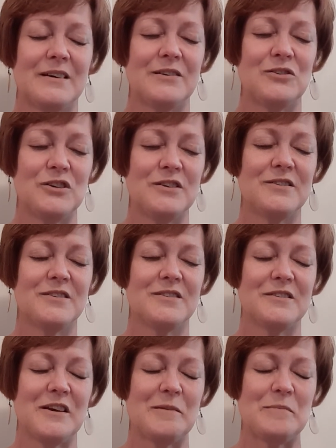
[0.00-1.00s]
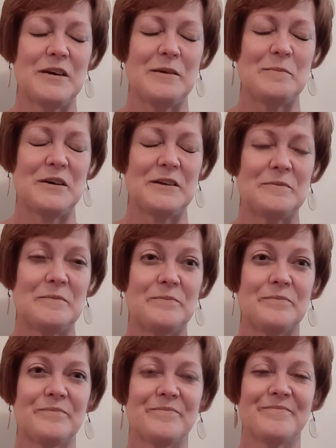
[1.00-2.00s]
In Jesus' name, amen.
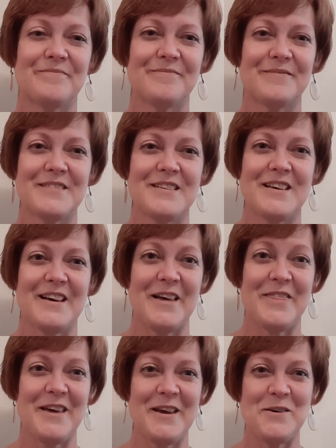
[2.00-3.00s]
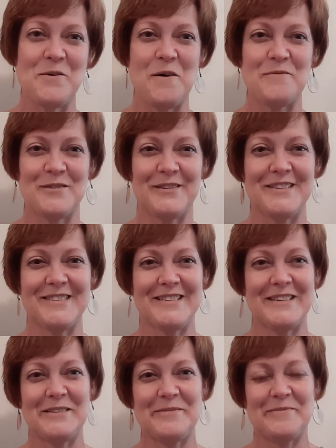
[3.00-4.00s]
I thank you all for
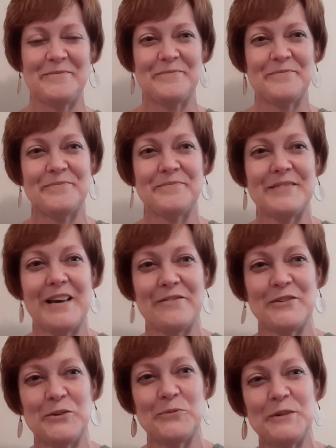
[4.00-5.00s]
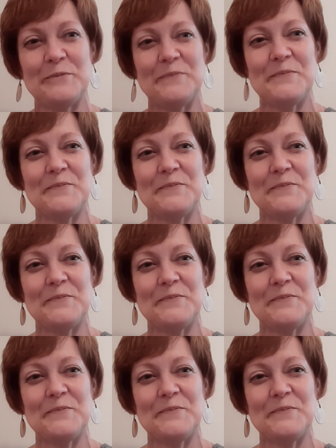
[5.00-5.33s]
listening. Have a good one.